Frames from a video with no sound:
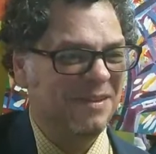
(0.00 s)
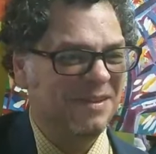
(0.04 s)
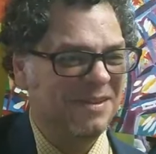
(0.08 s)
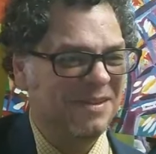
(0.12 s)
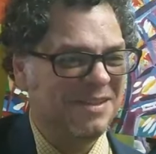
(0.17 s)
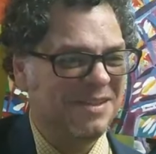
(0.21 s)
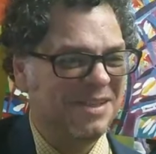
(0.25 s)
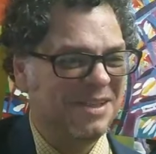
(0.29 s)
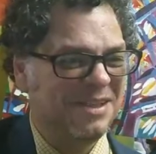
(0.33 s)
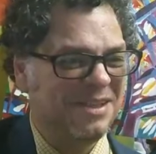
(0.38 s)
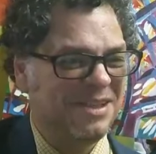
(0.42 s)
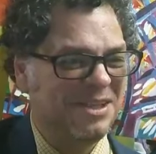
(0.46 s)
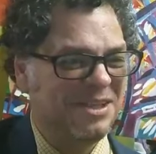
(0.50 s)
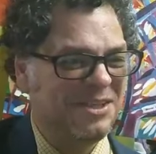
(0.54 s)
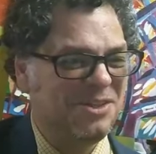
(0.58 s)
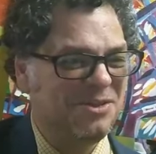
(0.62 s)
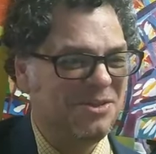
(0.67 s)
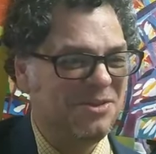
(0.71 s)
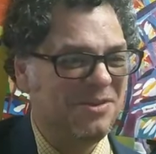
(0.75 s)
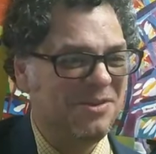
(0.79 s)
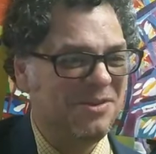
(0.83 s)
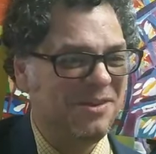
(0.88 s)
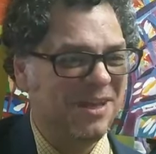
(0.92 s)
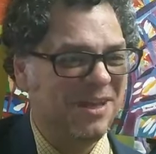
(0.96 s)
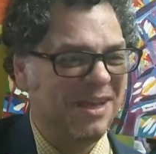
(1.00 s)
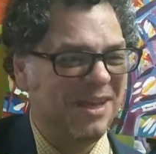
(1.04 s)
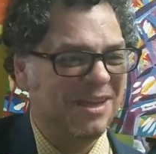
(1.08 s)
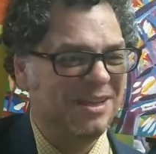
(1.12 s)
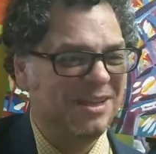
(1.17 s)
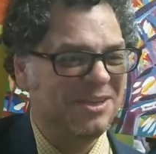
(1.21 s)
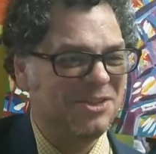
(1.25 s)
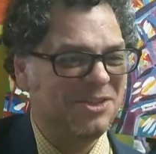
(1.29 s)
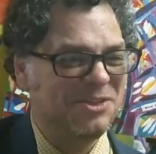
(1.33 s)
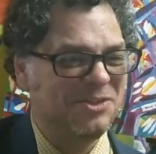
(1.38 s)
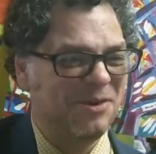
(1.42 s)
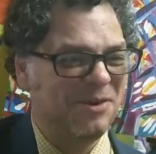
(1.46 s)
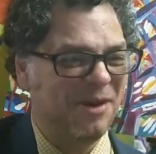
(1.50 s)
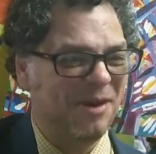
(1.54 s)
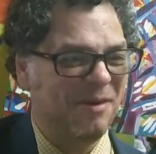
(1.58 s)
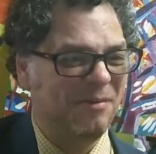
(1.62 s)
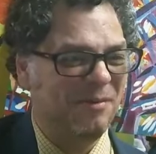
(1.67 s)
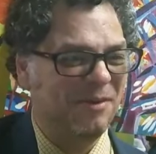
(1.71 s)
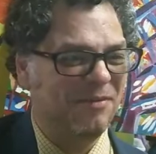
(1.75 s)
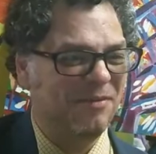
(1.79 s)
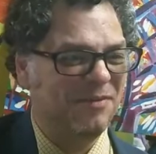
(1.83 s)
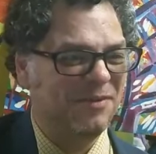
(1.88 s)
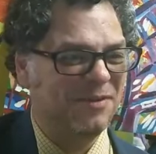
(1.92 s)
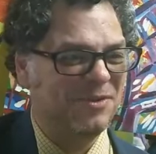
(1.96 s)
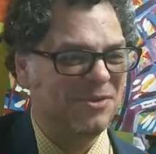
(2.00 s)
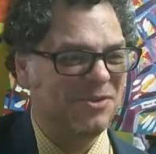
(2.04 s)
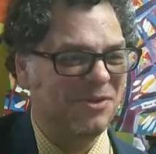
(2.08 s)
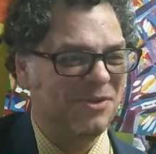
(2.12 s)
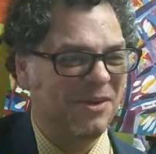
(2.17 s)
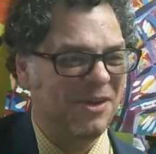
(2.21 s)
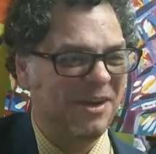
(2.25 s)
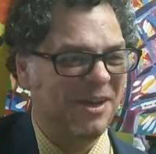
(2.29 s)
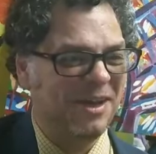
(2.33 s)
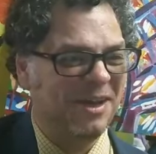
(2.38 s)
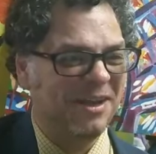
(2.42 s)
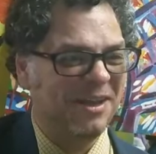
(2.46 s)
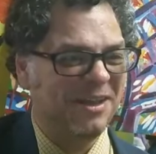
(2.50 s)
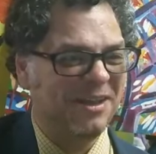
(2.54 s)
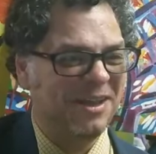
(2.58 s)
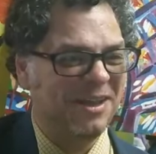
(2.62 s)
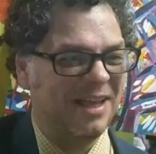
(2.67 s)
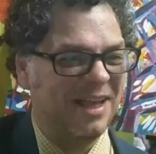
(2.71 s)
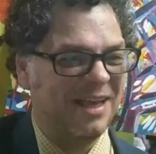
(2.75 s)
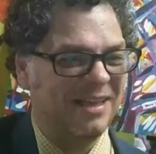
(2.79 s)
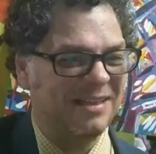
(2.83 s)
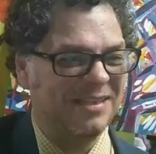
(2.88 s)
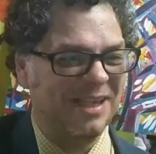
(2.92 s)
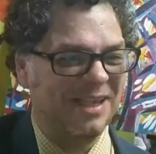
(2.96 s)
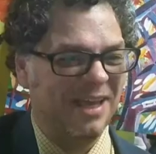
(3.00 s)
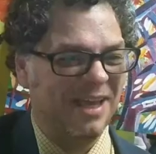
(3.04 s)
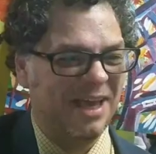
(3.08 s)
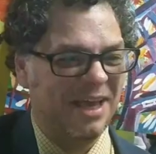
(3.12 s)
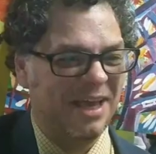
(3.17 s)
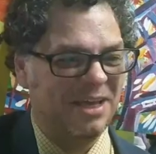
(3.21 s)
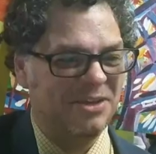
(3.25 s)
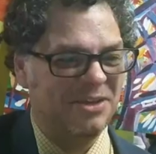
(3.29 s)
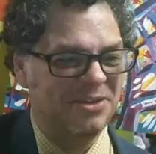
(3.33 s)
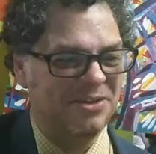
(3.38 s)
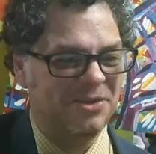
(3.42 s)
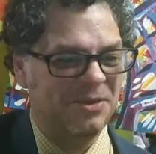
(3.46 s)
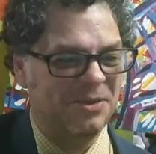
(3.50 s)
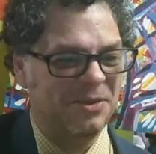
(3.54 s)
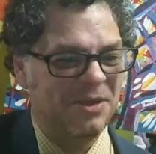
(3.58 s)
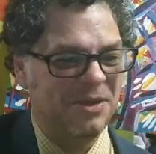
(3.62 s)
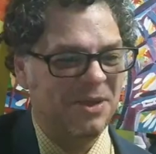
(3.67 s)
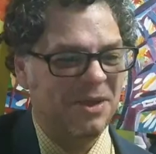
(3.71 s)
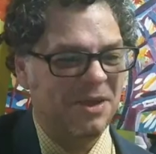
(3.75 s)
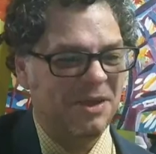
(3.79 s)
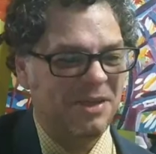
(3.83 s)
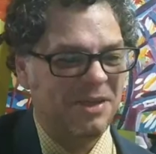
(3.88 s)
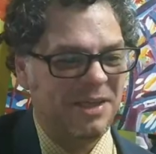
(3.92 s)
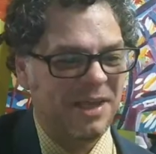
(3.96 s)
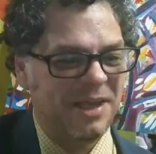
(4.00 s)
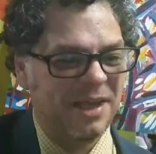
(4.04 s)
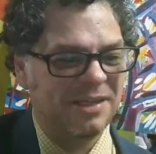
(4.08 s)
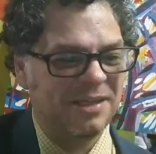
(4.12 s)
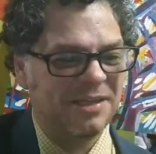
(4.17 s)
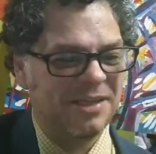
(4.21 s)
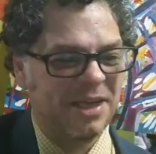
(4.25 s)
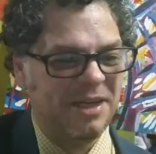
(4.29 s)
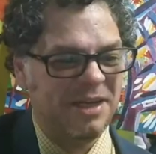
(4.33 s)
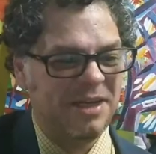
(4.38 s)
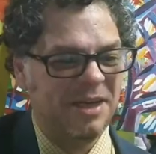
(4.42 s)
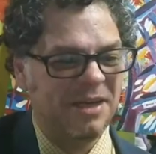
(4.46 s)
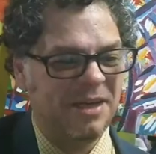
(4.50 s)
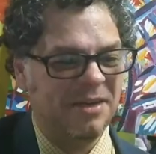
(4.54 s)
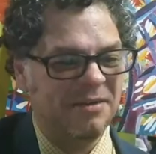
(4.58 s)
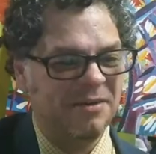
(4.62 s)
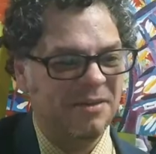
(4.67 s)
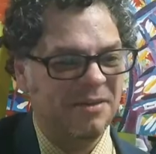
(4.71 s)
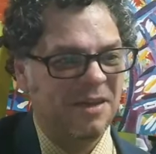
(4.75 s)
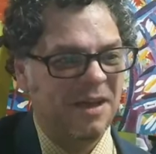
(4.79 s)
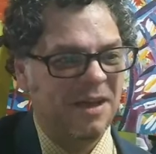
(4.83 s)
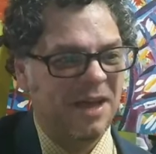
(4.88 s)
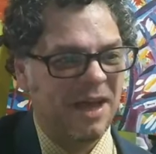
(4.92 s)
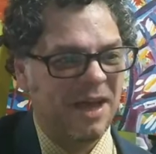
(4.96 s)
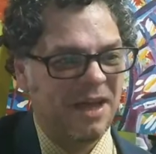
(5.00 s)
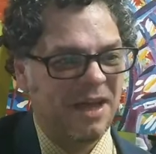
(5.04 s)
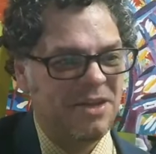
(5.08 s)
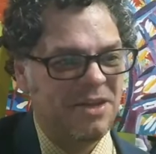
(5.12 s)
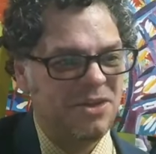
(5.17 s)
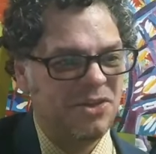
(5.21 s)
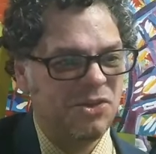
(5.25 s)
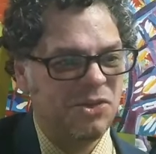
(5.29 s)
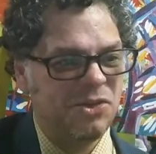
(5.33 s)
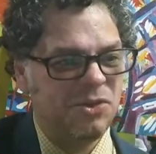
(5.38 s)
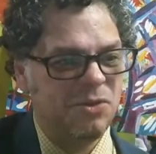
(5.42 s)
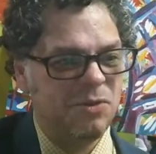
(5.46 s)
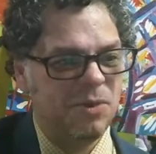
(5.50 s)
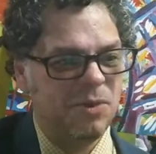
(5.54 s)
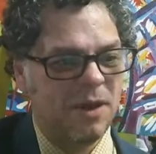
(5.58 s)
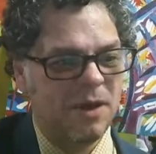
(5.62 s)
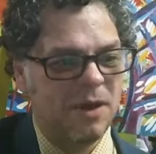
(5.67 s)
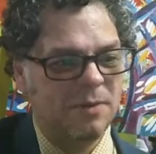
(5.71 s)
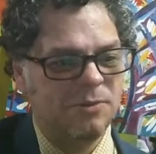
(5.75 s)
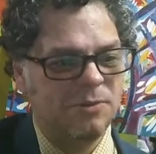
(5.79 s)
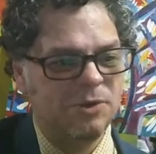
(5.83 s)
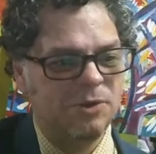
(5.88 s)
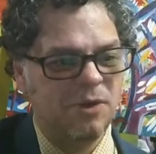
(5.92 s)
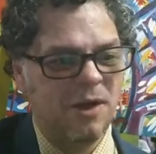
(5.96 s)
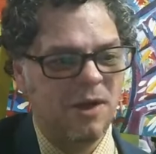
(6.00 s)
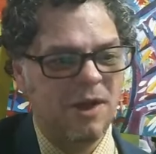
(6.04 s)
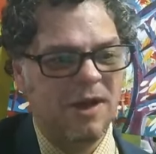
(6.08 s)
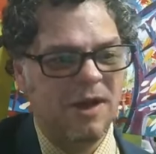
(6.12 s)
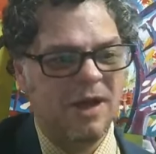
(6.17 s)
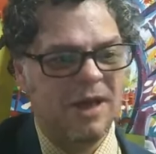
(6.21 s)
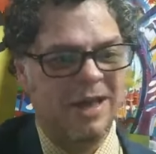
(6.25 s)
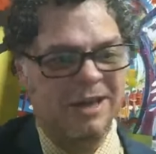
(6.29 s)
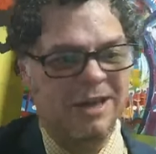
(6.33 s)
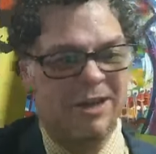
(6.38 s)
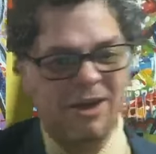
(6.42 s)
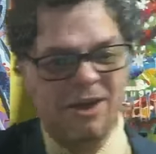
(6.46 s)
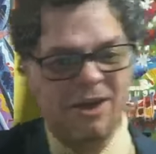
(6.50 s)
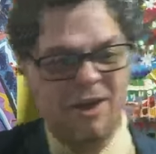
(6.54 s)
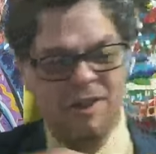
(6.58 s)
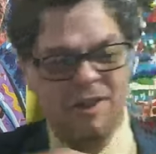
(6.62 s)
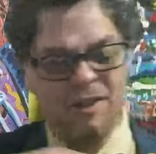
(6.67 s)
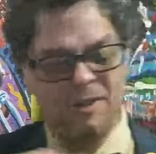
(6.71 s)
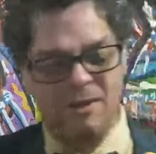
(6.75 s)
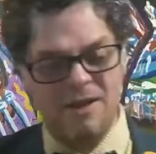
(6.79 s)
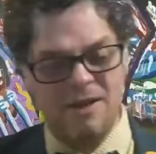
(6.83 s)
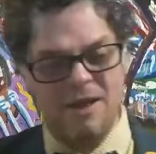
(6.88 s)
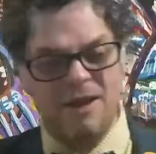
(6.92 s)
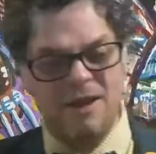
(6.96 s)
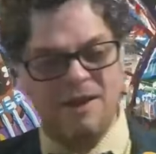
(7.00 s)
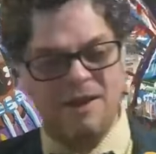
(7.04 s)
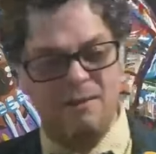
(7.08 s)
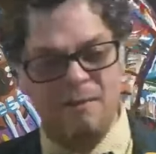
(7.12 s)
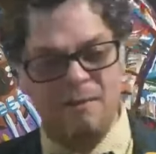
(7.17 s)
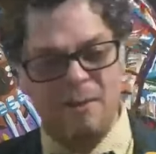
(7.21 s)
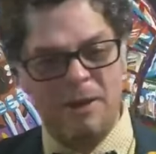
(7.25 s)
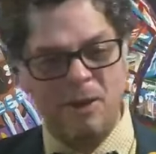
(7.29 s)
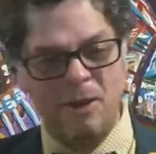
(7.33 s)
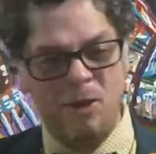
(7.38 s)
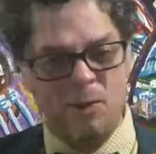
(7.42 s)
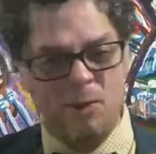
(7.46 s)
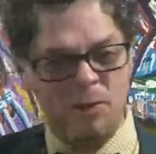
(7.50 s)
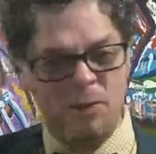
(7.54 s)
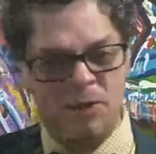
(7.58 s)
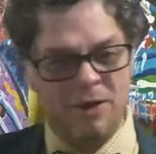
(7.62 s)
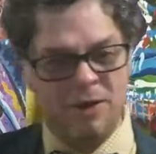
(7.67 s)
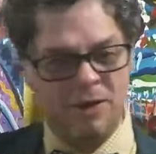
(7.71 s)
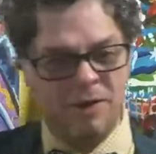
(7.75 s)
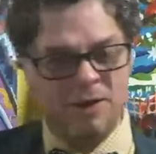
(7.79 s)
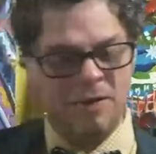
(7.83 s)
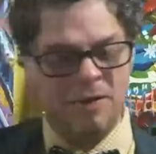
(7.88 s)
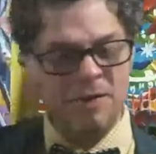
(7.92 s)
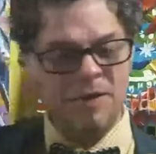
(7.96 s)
So did you get in trouble for drawing in class like I used to? Yes, I did. I used to draw on all of my homework.